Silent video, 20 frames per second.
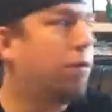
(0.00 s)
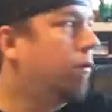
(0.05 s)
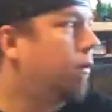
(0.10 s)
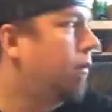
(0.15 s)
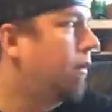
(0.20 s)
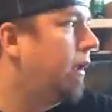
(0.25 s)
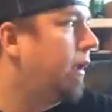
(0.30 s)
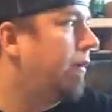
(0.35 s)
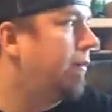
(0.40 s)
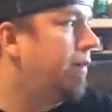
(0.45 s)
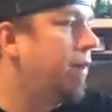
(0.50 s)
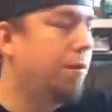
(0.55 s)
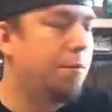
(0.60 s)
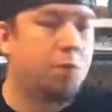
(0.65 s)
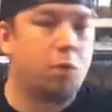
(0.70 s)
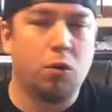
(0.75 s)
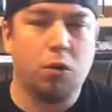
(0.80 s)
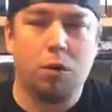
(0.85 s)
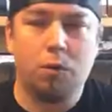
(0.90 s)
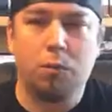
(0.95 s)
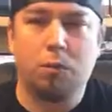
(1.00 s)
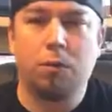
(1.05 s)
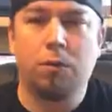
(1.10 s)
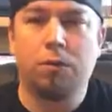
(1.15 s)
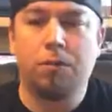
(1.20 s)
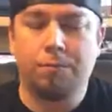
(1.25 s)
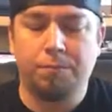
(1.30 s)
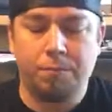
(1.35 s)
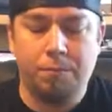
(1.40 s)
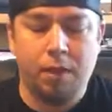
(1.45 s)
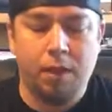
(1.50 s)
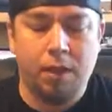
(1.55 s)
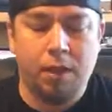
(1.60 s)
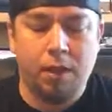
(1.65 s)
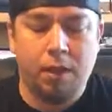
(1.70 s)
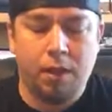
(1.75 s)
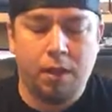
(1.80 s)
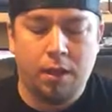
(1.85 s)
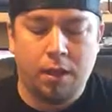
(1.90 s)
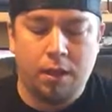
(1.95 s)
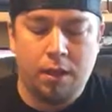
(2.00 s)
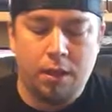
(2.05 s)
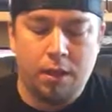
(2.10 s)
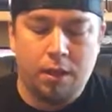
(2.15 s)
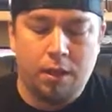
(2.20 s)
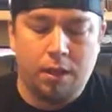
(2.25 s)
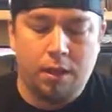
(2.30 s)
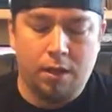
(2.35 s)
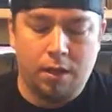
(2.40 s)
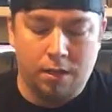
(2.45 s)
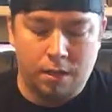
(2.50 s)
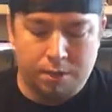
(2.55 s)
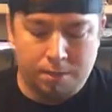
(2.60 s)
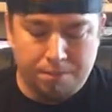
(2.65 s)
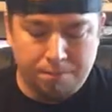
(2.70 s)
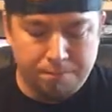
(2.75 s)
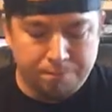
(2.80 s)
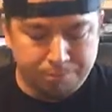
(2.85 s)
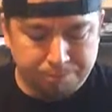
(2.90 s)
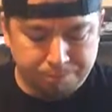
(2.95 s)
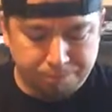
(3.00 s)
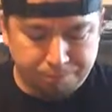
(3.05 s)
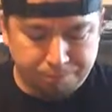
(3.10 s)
cool to have that portable. And